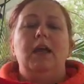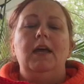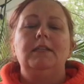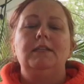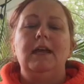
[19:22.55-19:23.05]

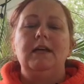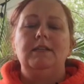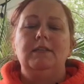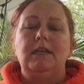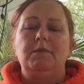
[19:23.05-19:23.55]
It's not
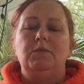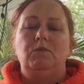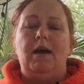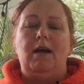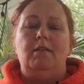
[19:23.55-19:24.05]
seamed
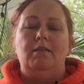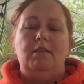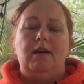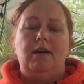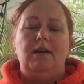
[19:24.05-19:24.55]

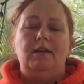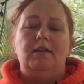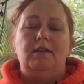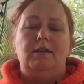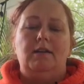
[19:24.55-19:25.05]
well.
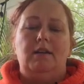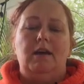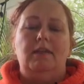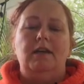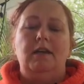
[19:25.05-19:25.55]
I
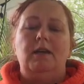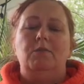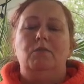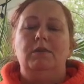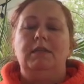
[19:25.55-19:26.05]
think I
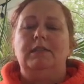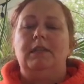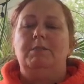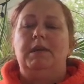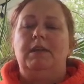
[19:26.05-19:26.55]
will
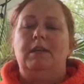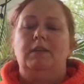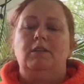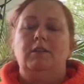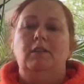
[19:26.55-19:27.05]
re-seam it.
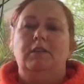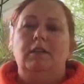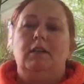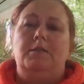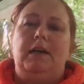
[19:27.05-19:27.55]
It just looks a
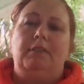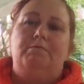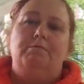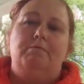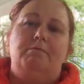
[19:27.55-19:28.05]
little bit,
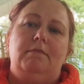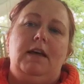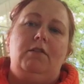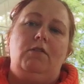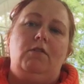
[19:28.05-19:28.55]

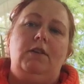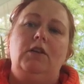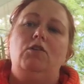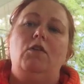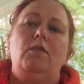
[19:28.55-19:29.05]
I don't know. And
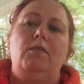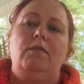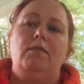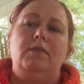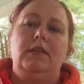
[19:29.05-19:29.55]
you know,
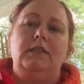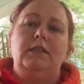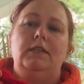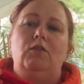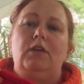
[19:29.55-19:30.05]
this
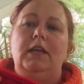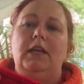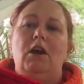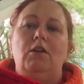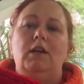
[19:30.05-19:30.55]
is acrylic
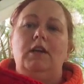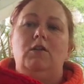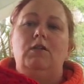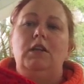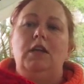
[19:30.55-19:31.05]
yarn, and
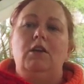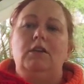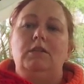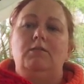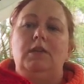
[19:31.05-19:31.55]
acrylic yarn
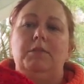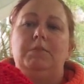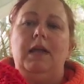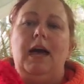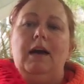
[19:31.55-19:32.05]
doesn't really
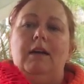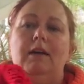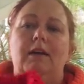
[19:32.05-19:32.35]
block.